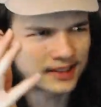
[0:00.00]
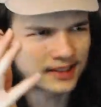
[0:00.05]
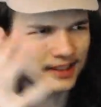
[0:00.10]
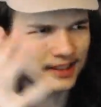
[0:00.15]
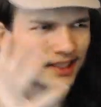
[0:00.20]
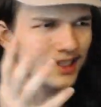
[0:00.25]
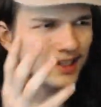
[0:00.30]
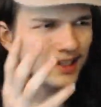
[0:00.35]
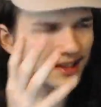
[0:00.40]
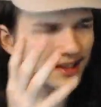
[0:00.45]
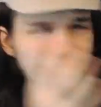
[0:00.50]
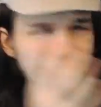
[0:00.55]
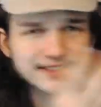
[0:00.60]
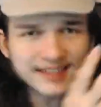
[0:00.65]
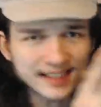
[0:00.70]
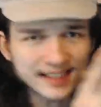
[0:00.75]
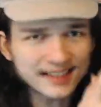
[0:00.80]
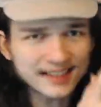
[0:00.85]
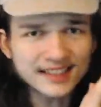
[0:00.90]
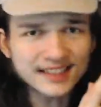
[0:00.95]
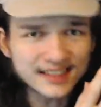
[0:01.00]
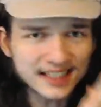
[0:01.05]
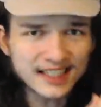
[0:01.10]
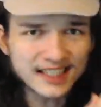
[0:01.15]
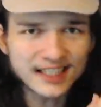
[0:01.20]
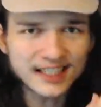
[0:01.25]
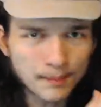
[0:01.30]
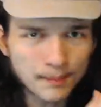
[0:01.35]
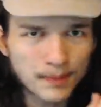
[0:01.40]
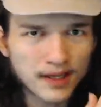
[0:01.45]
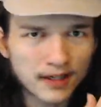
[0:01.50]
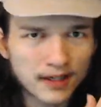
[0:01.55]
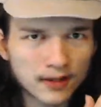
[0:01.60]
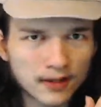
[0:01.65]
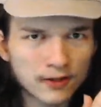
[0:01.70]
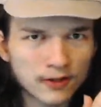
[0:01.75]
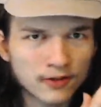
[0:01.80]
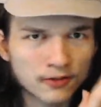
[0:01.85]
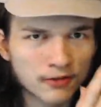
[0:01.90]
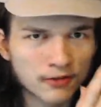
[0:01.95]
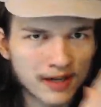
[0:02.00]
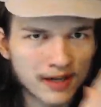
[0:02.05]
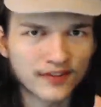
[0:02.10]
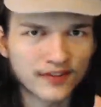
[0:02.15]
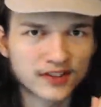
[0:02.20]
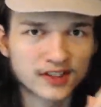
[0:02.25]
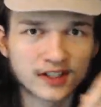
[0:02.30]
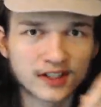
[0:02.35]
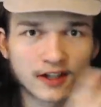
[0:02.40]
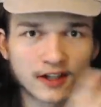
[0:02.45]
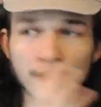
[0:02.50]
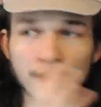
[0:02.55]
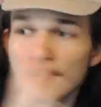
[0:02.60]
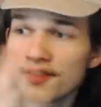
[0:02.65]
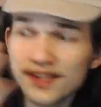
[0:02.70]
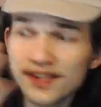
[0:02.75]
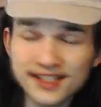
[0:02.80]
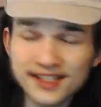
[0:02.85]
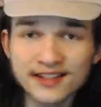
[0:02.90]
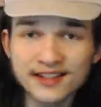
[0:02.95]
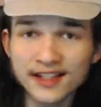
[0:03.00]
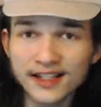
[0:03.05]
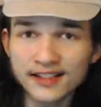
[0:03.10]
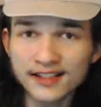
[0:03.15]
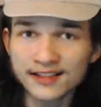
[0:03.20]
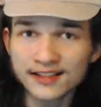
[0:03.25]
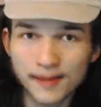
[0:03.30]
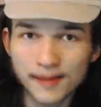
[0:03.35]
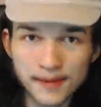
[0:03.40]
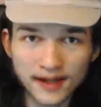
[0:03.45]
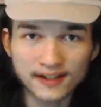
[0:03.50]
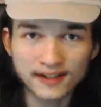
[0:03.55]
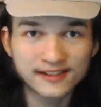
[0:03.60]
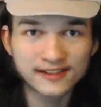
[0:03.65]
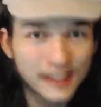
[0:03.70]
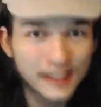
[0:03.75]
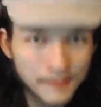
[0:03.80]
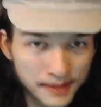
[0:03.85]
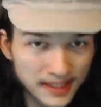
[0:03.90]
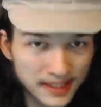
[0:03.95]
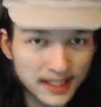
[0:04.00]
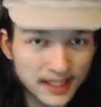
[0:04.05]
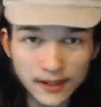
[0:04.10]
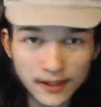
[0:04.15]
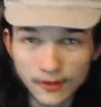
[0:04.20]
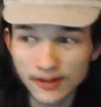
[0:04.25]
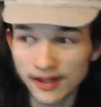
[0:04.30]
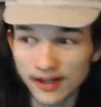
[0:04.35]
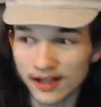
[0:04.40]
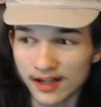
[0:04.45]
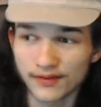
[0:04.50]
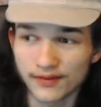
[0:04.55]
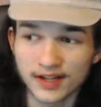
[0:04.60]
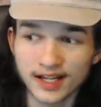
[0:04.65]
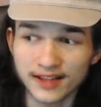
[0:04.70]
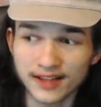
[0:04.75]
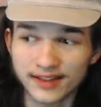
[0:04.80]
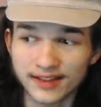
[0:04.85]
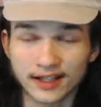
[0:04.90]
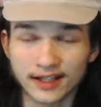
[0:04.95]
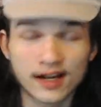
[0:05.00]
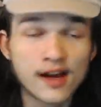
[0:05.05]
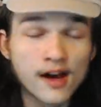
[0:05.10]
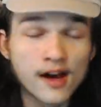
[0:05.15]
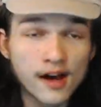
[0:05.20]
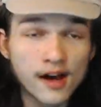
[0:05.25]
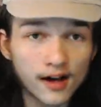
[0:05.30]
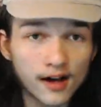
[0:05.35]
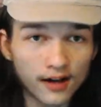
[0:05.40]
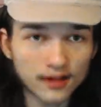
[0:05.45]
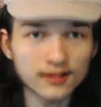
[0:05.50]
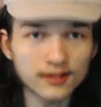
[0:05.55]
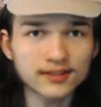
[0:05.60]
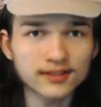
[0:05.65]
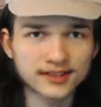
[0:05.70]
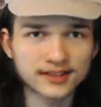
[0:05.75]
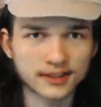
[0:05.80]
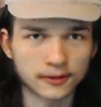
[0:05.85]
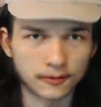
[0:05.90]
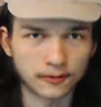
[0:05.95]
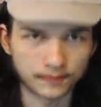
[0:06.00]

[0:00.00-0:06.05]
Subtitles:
this doesn't need a better graphics card, this needs a better CPU out of anything. Also,